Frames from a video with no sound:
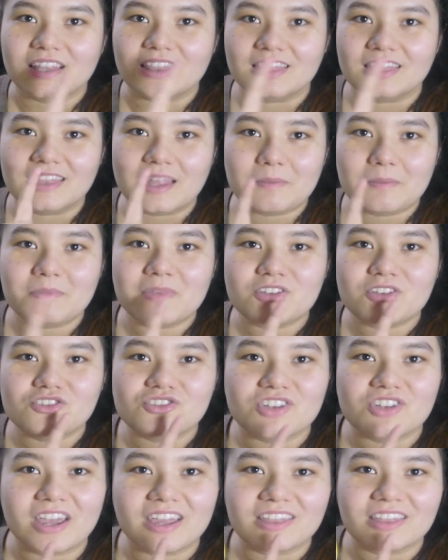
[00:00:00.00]
Let me
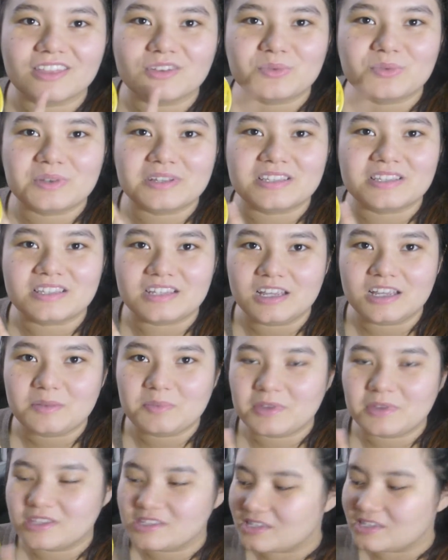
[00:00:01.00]
check the receipt
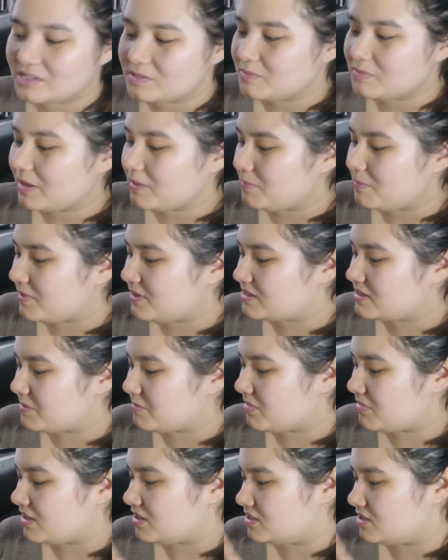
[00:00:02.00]
because this might be
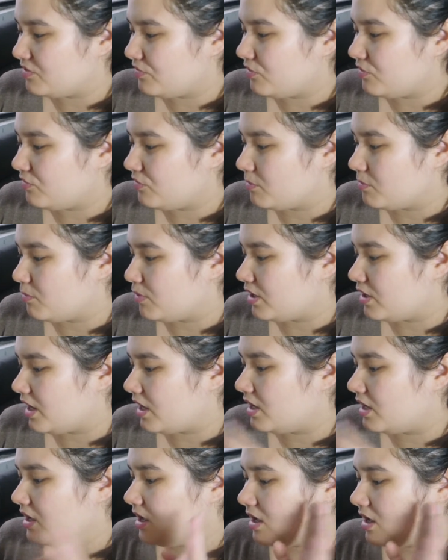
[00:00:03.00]
something different from what
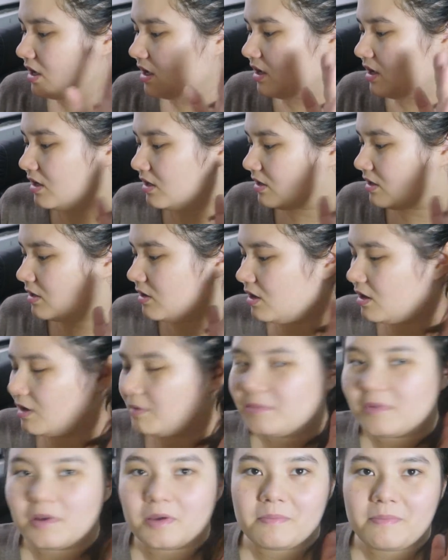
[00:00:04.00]
I
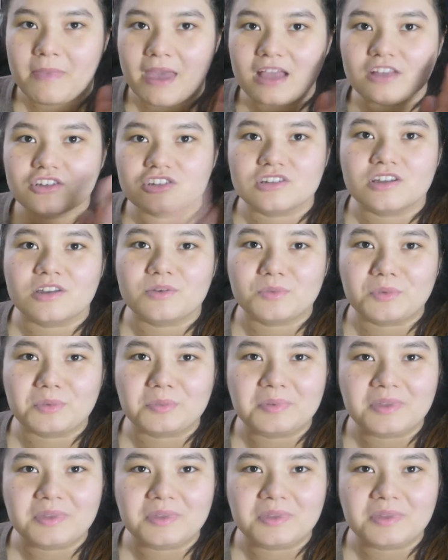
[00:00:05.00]
imagined it would